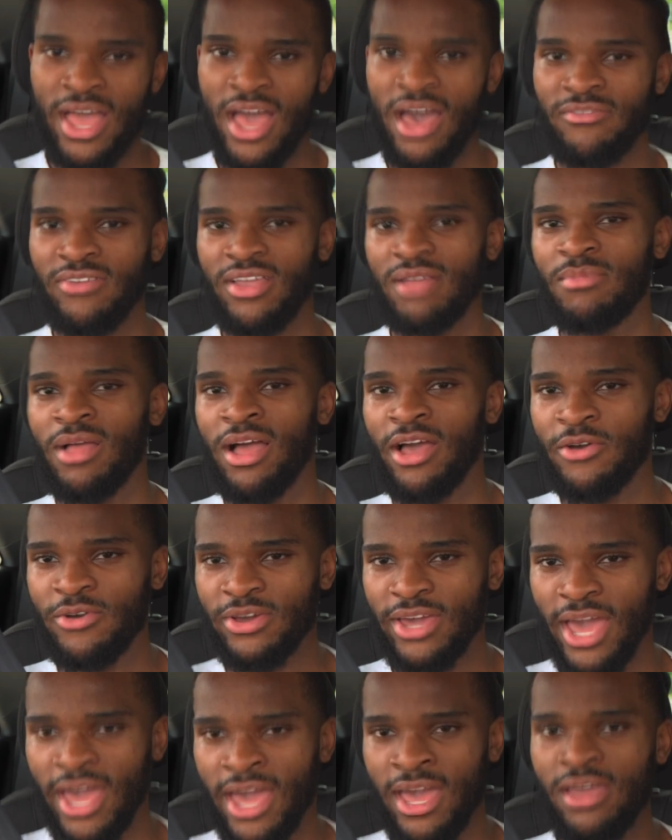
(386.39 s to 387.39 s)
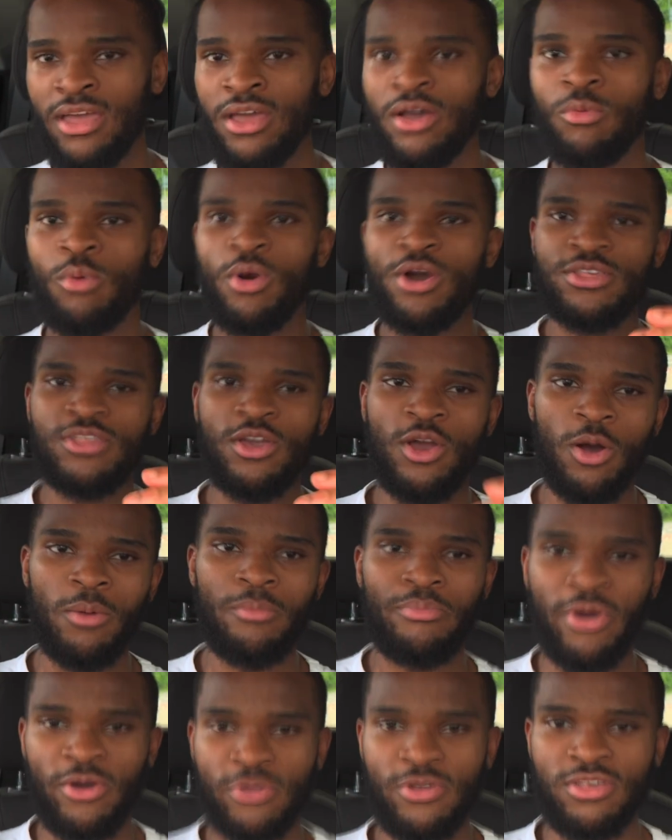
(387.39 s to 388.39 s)
And then I'm like, okay, what is the
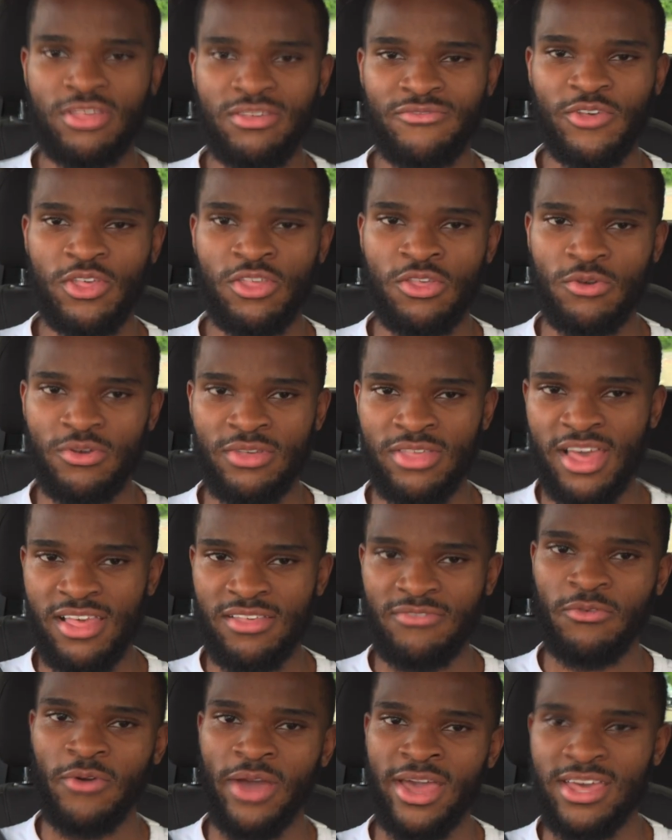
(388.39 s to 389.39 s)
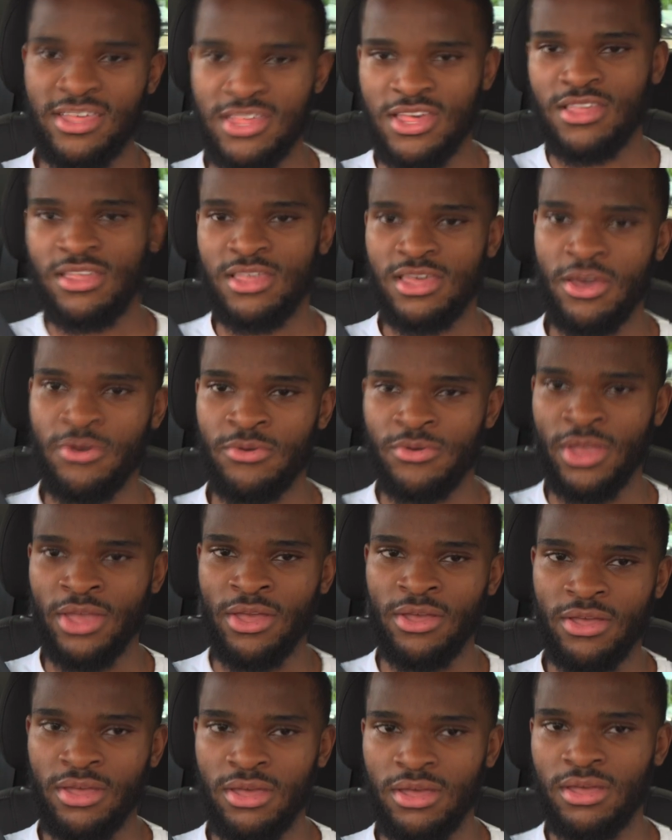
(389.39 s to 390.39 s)
components of a successful agency
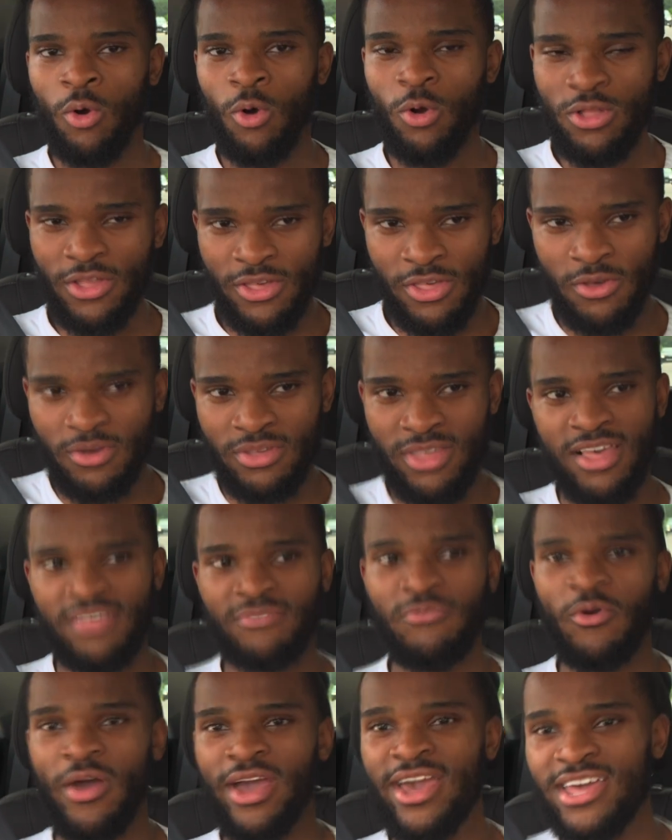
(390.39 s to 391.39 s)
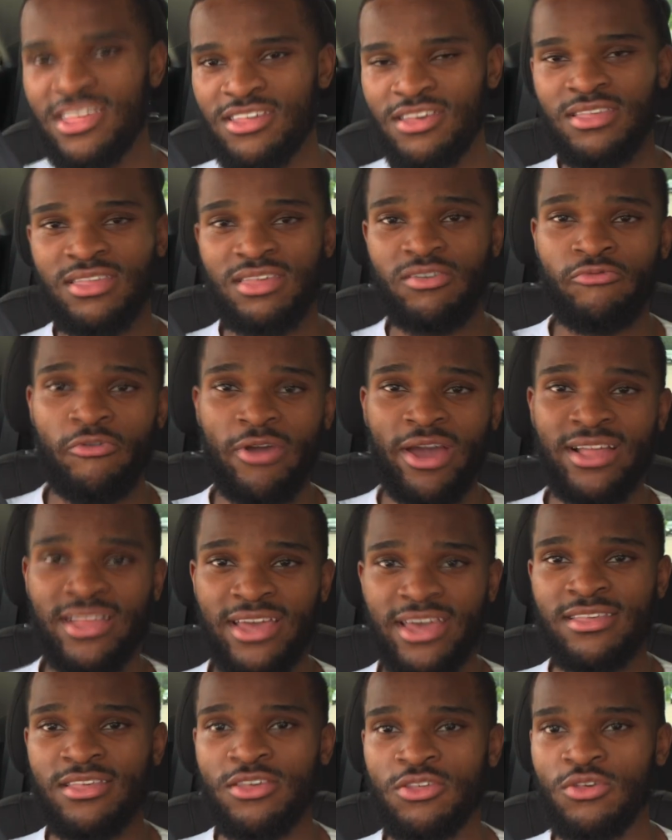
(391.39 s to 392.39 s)
owner? All a successful agency
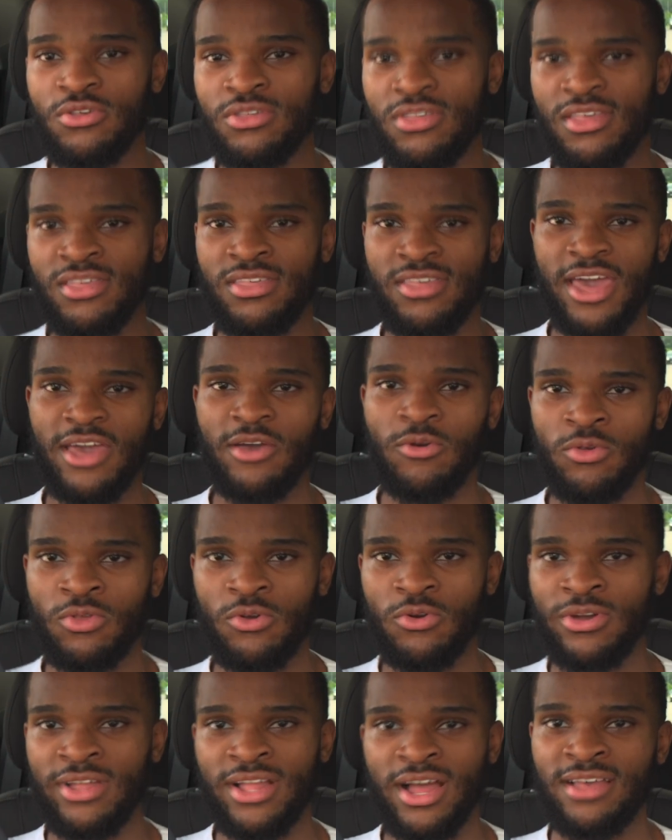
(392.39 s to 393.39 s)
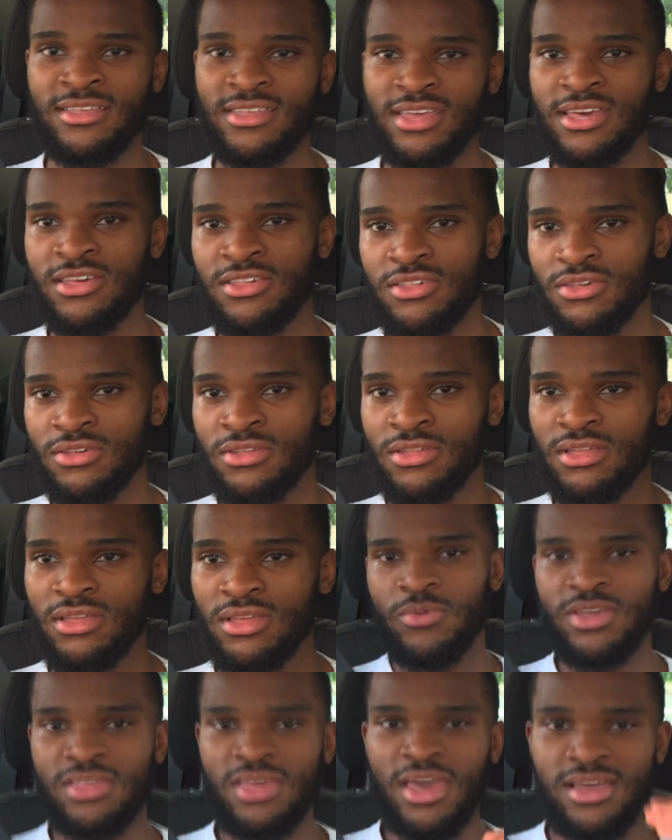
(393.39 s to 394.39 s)
really is just a sales organization.
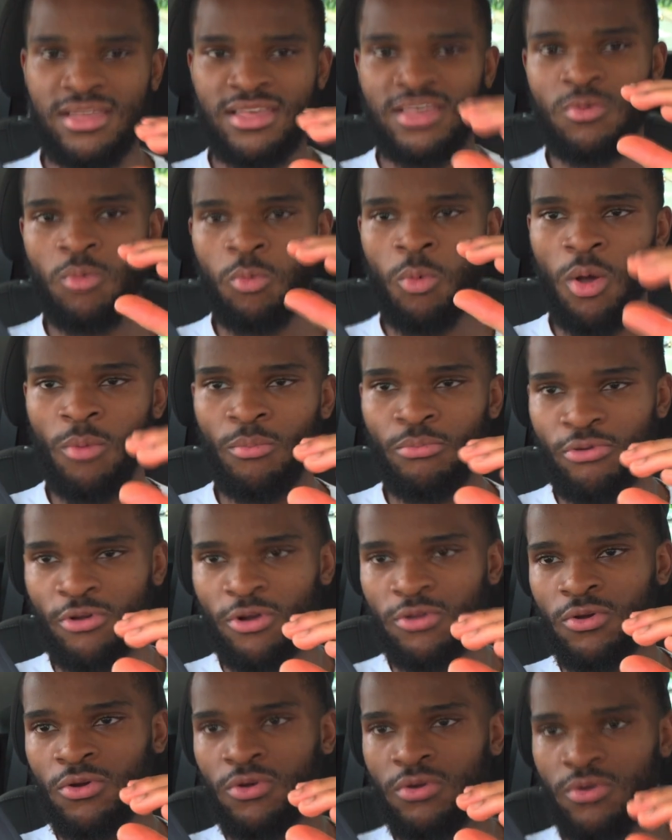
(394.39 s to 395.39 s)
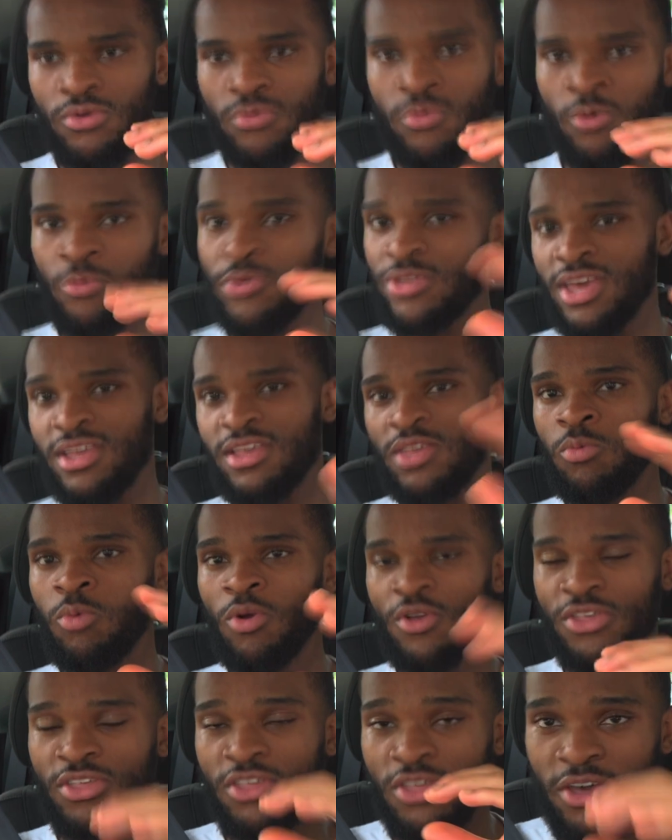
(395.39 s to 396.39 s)
We take this one product, or we take this
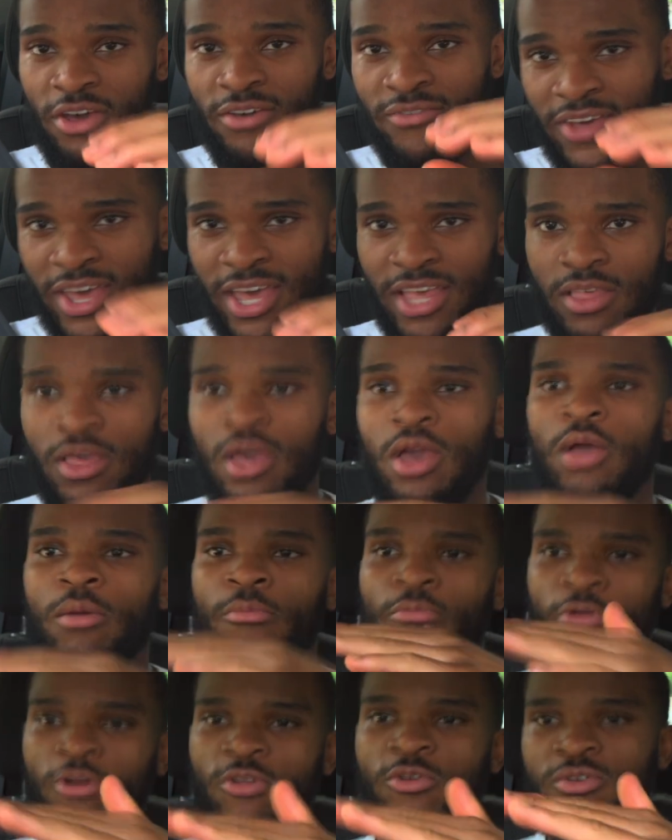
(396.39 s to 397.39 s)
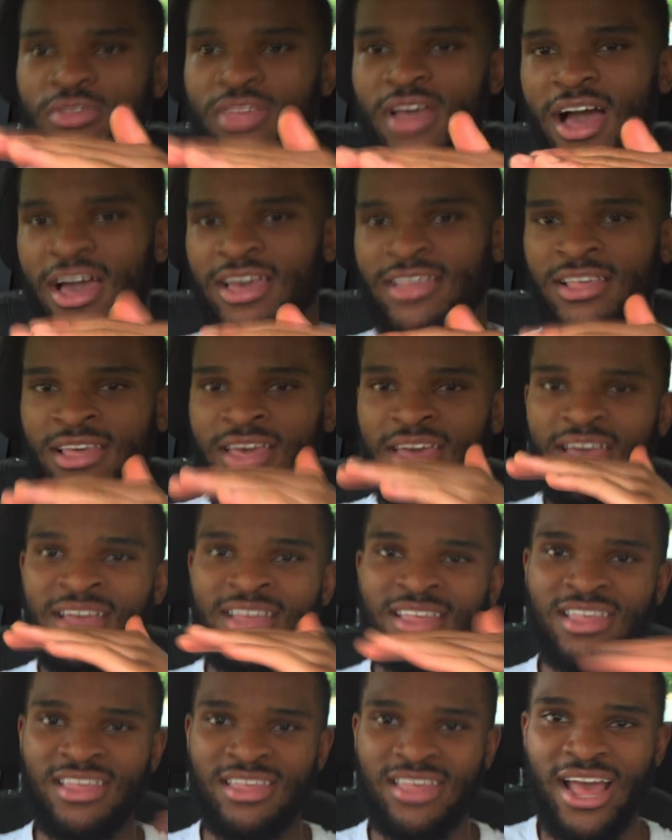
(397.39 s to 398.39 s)
one service, productize it
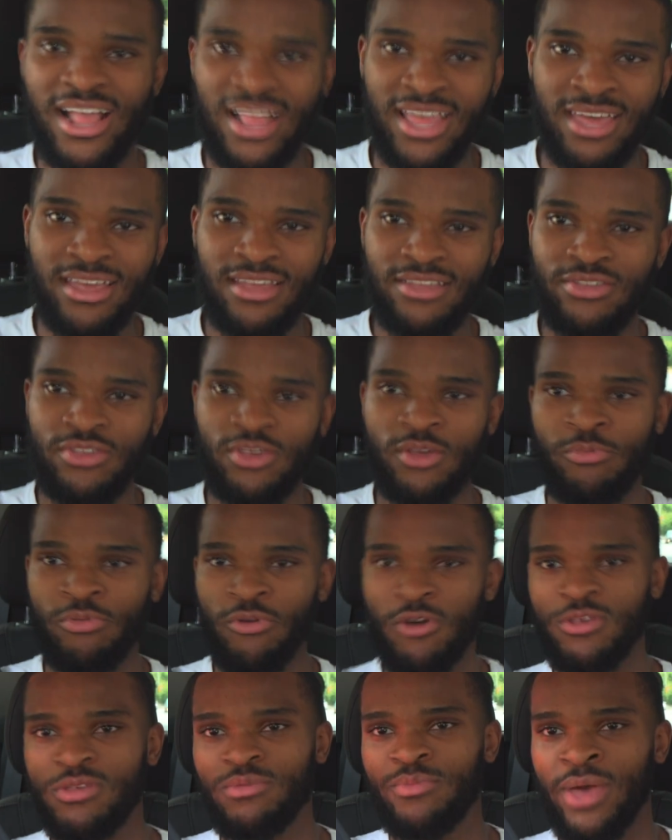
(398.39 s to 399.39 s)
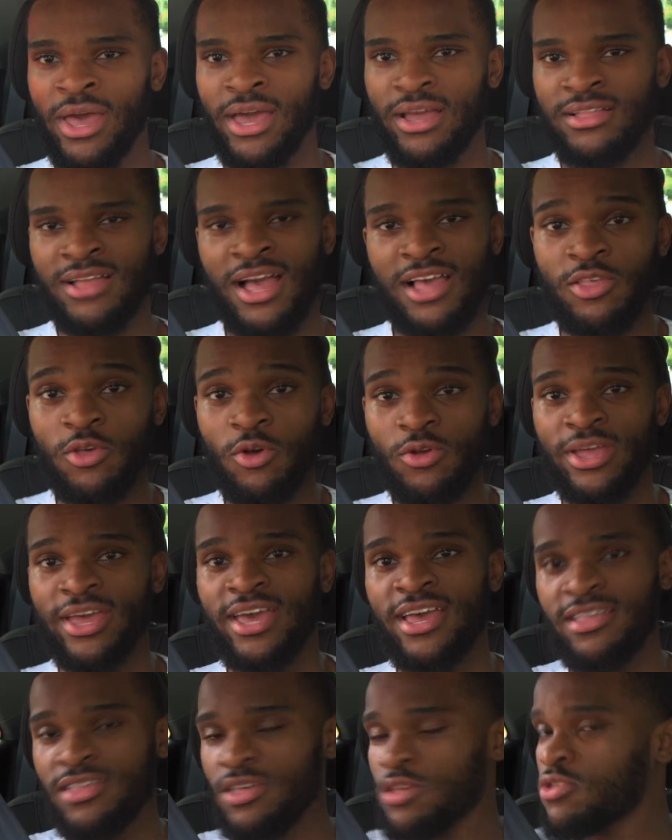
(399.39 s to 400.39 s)
and sell it to the prospect. That's all it
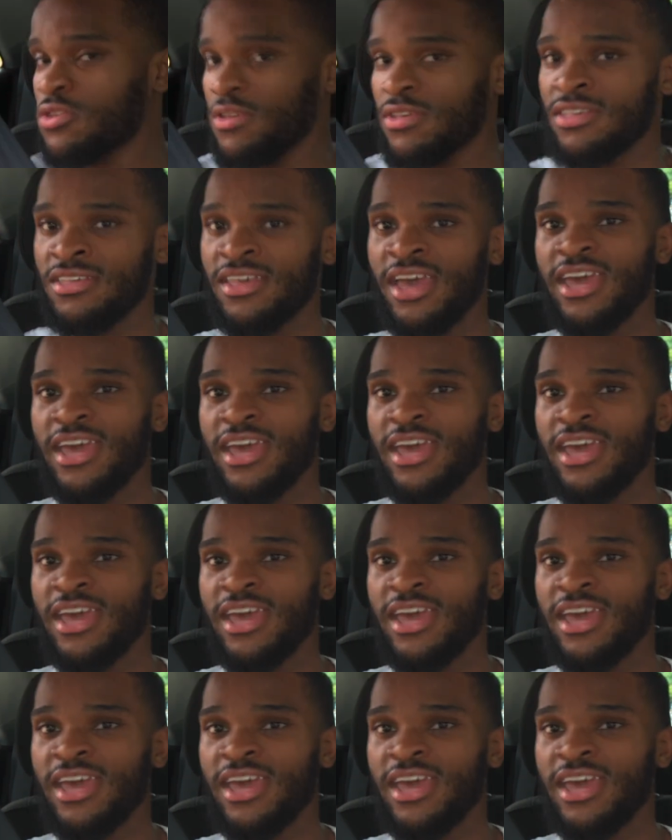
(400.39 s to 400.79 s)
is just